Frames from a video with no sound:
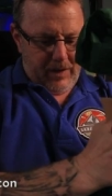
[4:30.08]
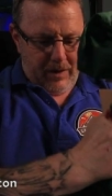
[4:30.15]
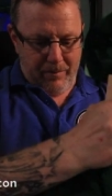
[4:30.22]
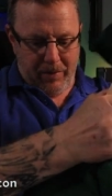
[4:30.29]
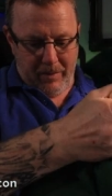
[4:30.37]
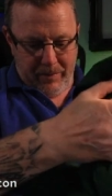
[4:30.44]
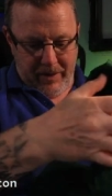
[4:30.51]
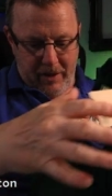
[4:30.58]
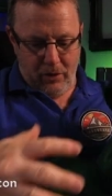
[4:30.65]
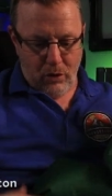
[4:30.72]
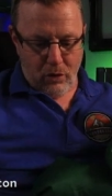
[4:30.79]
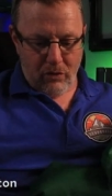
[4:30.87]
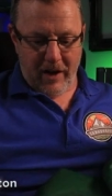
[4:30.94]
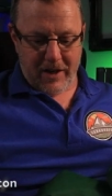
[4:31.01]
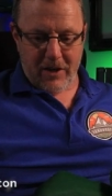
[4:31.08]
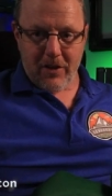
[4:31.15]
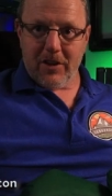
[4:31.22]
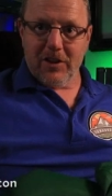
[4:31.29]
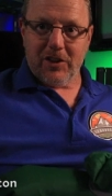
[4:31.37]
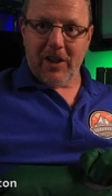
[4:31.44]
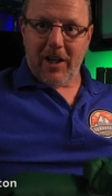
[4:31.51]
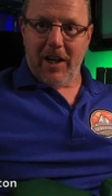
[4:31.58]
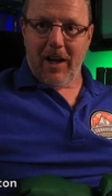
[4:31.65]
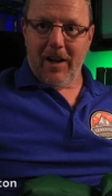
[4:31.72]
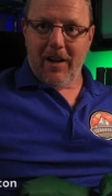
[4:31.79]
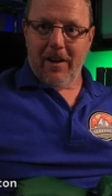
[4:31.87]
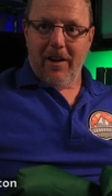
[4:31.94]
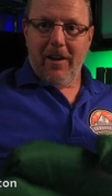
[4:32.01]
and pump it in. And already you can
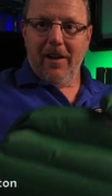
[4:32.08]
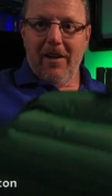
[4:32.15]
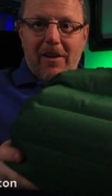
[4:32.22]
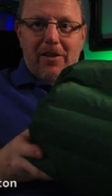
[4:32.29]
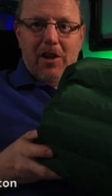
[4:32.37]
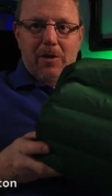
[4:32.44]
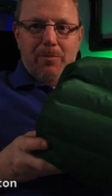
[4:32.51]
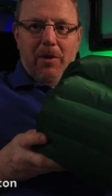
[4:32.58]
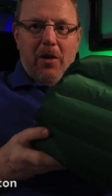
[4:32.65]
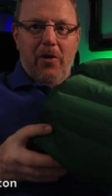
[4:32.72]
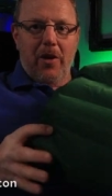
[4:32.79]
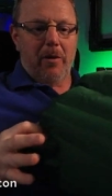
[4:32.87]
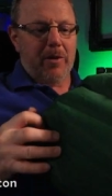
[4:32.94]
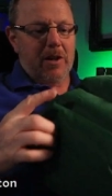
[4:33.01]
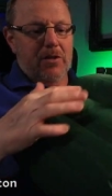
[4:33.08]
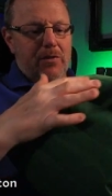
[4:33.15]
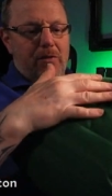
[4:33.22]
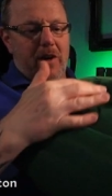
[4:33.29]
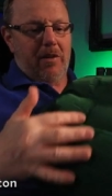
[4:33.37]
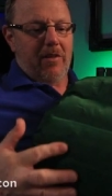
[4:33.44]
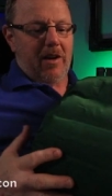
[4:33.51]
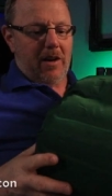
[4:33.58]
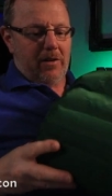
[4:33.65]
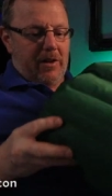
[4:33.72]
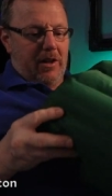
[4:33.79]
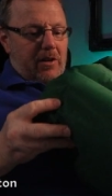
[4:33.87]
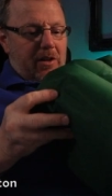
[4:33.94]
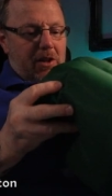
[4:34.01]
see that it's blowing up these three
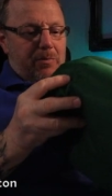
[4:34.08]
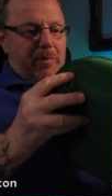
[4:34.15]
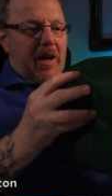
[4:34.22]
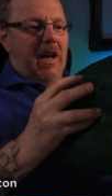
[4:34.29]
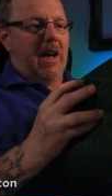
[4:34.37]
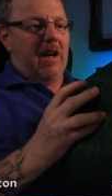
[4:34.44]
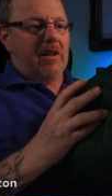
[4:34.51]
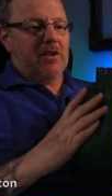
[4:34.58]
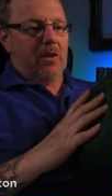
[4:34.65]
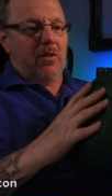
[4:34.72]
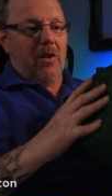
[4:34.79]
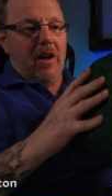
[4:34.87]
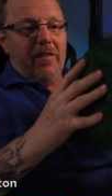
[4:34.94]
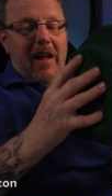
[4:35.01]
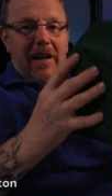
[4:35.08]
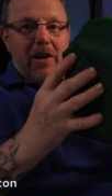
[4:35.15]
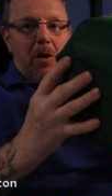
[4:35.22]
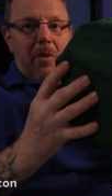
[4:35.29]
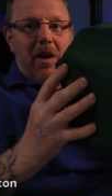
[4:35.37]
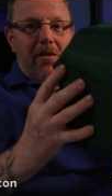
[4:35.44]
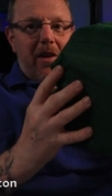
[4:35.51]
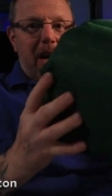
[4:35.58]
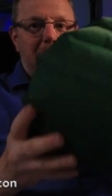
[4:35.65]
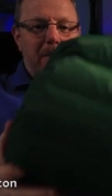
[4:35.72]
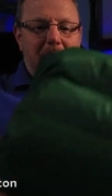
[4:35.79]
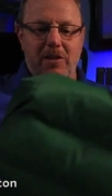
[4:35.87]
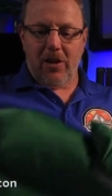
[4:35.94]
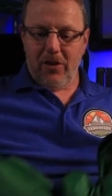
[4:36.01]
valves, you know, this bit here. So that little bit of
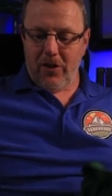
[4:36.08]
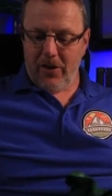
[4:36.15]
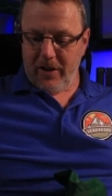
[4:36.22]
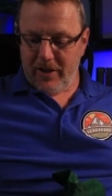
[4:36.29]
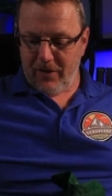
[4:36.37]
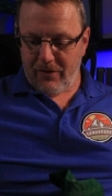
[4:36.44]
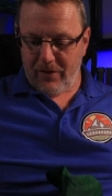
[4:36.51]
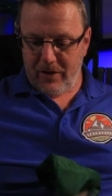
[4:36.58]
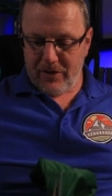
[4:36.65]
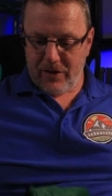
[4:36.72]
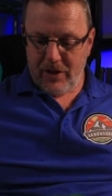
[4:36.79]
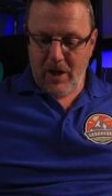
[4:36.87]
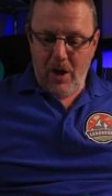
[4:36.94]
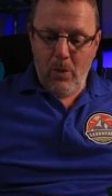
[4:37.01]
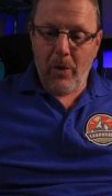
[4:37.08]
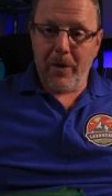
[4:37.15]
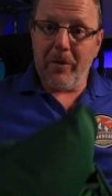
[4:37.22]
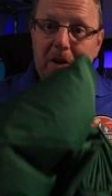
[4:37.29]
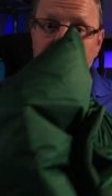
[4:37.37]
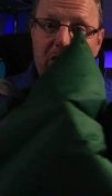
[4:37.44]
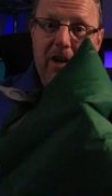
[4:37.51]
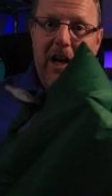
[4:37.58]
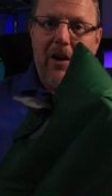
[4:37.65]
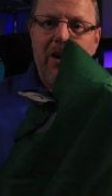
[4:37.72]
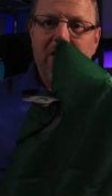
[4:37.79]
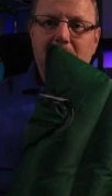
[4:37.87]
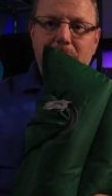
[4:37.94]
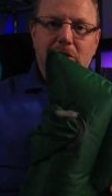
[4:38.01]
air makes a lot of difference. What I'm going to do
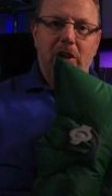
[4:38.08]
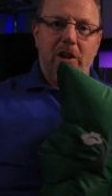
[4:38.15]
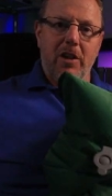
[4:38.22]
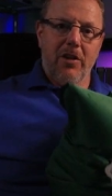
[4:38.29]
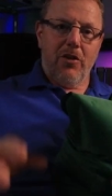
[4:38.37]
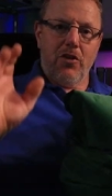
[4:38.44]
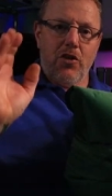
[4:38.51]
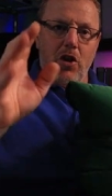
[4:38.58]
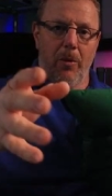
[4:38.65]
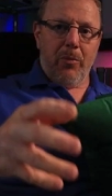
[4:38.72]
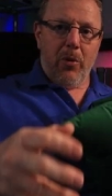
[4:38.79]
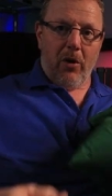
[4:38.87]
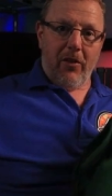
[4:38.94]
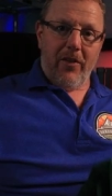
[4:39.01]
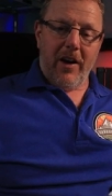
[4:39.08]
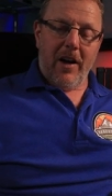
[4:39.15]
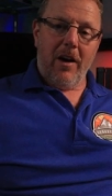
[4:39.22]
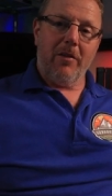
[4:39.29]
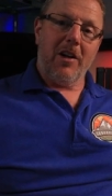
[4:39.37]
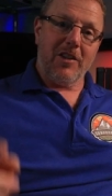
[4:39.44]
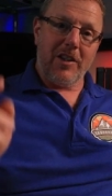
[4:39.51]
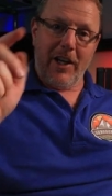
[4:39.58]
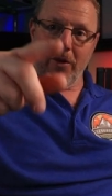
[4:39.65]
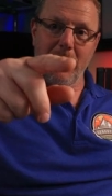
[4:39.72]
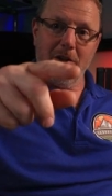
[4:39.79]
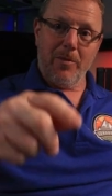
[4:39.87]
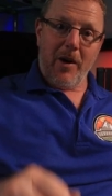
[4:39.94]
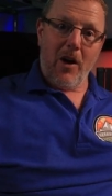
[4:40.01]
now is I'm just going to chop you off of here. I'm going to
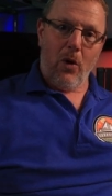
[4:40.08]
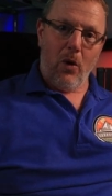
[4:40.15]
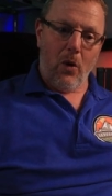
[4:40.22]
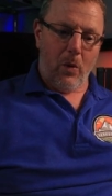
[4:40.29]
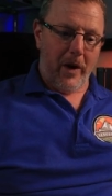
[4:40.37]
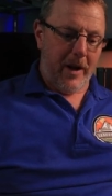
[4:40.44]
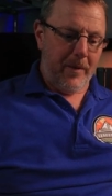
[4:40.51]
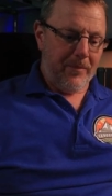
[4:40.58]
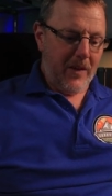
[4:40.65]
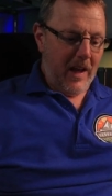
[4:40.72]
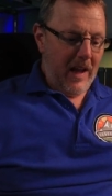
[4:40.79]
take you into my hallway,